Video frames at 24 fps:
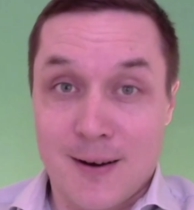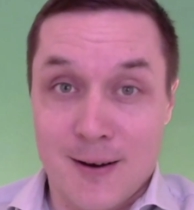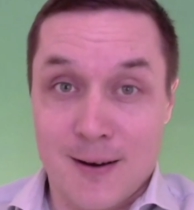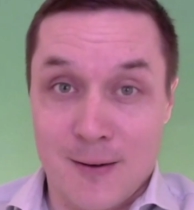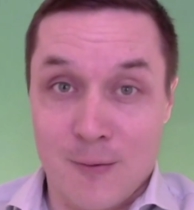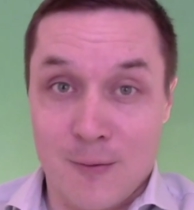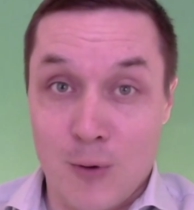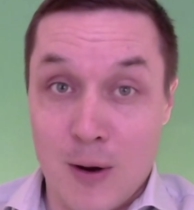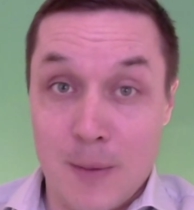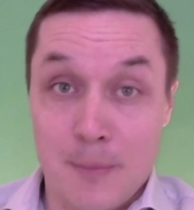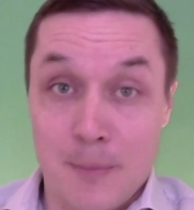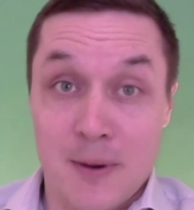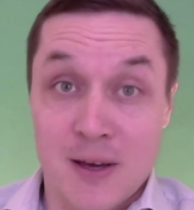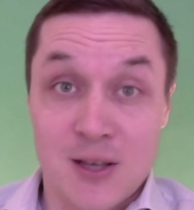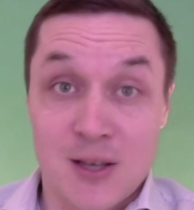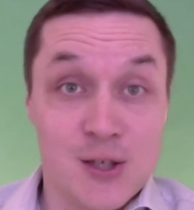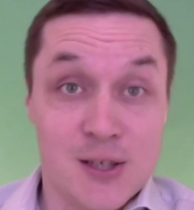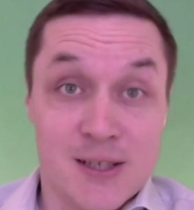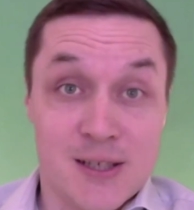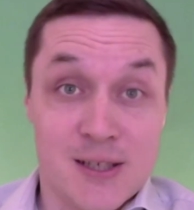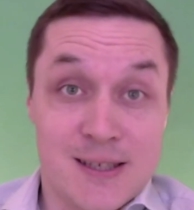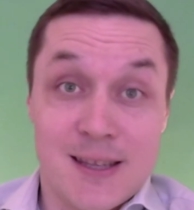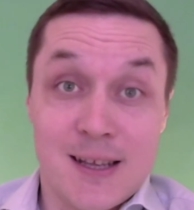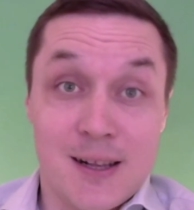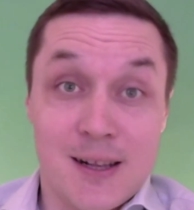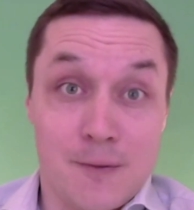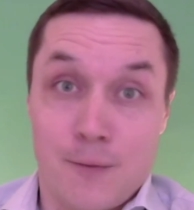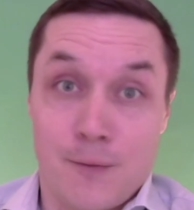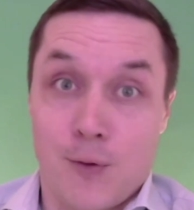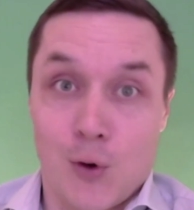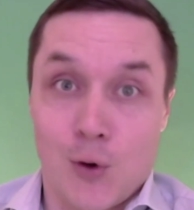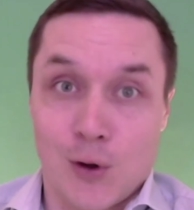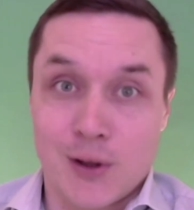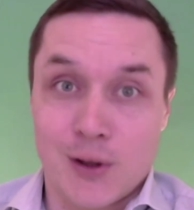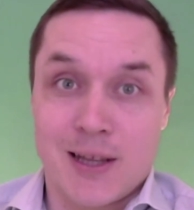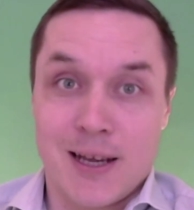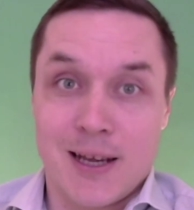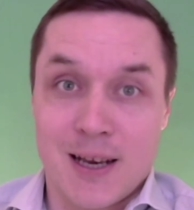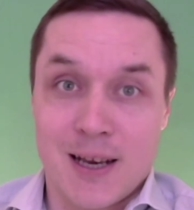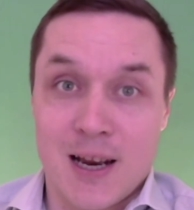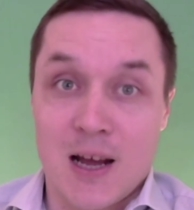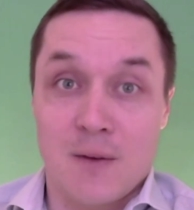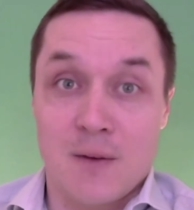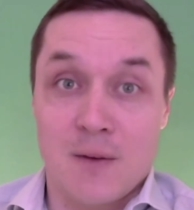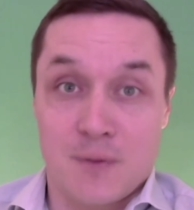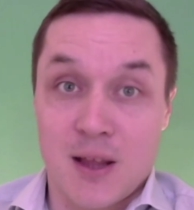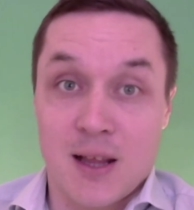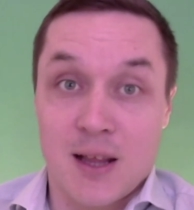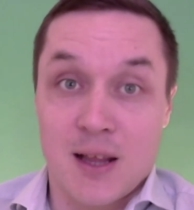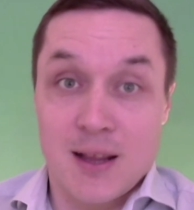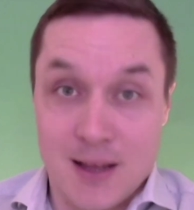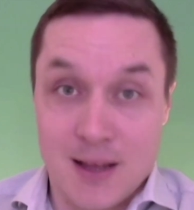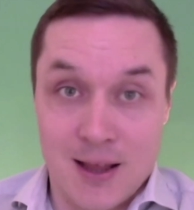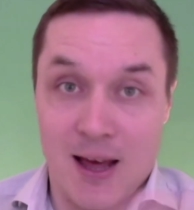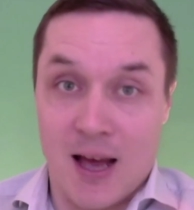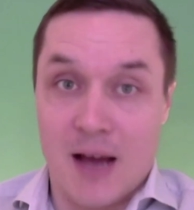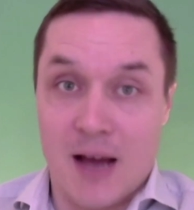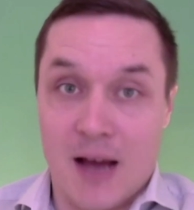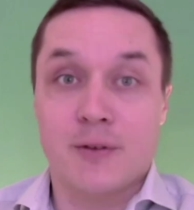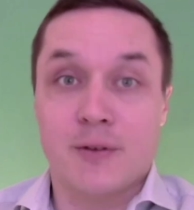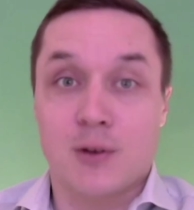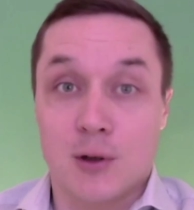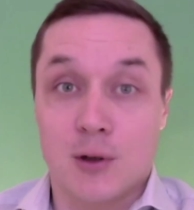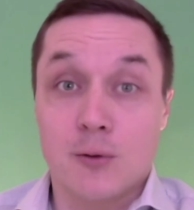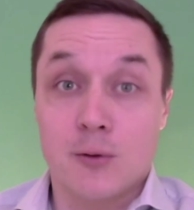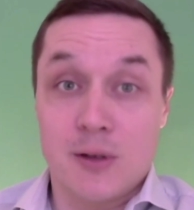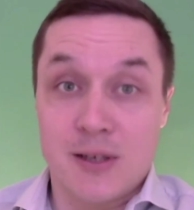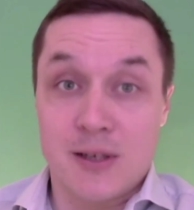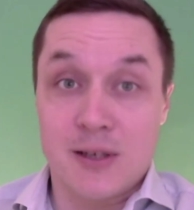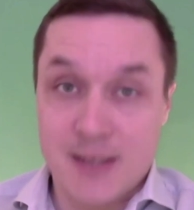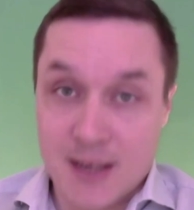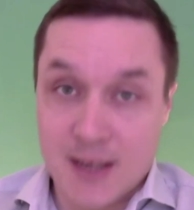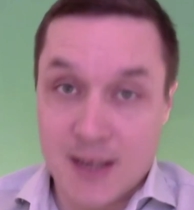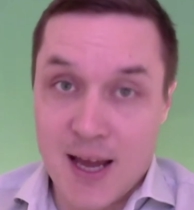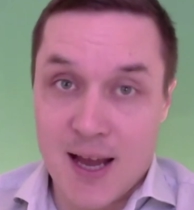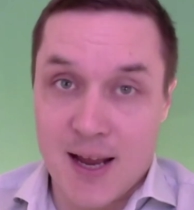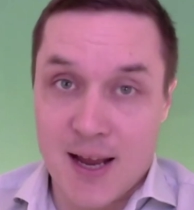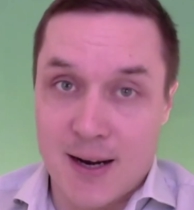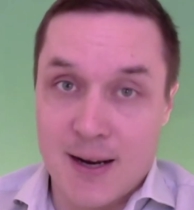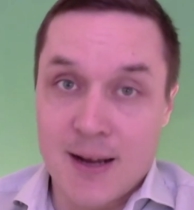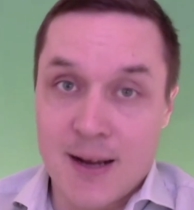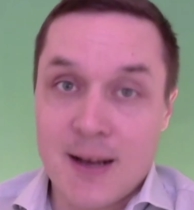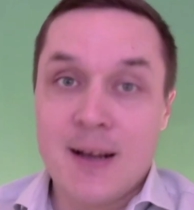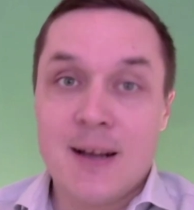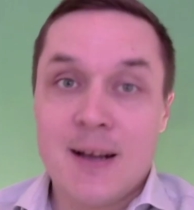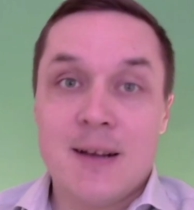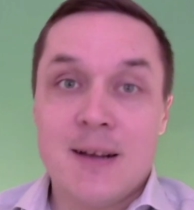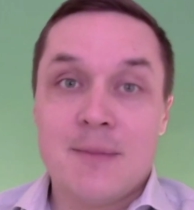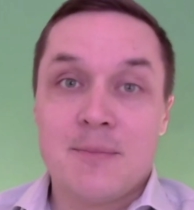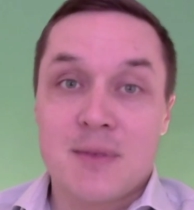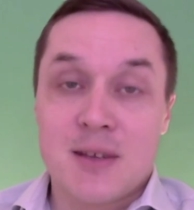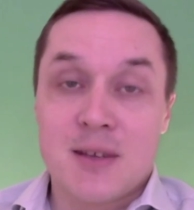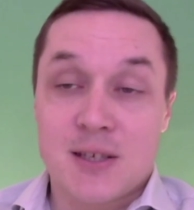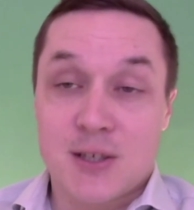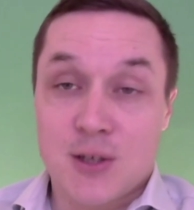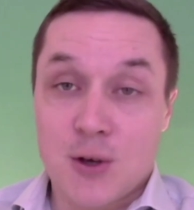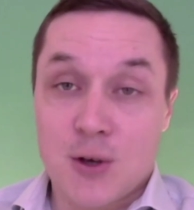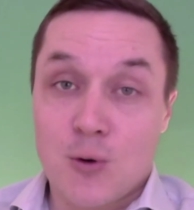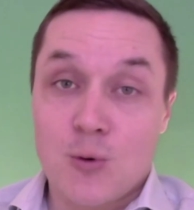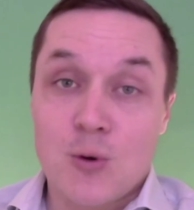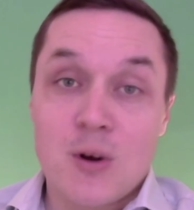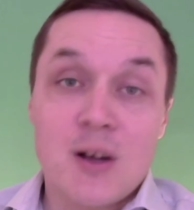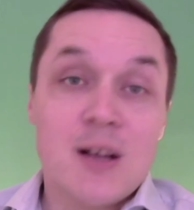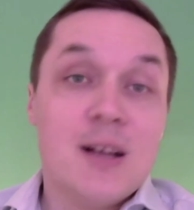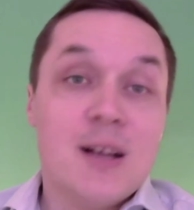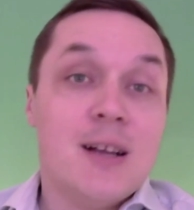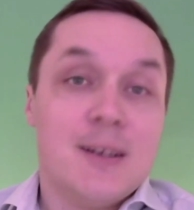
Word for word: uh web page is still faulty enough that, that i have to do this again so